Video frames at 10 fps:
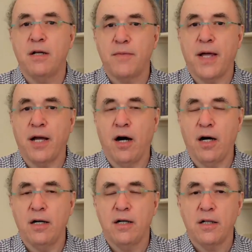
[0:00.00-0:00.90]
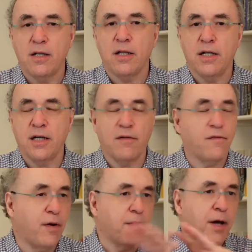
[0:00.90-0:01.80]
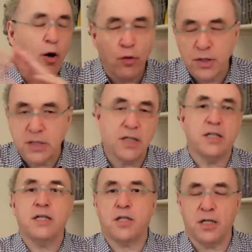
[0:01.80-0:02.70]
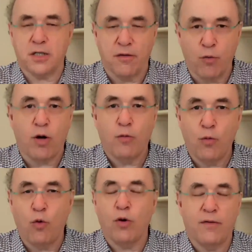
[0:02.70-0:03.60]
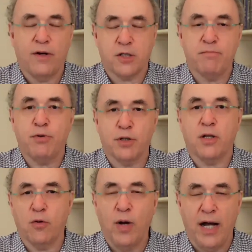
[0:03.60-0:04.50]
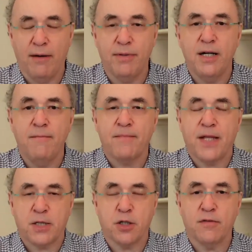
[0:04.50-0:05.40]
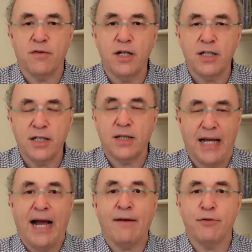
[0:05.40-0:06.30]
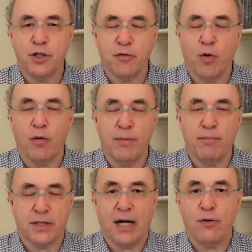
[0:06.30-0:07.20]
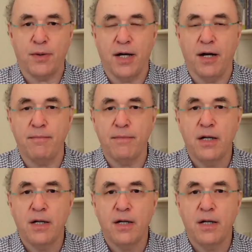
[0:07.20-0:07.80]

They are learning from the whole statistics of what all of us have put on the web. They're sort of learning the average of what we put out there.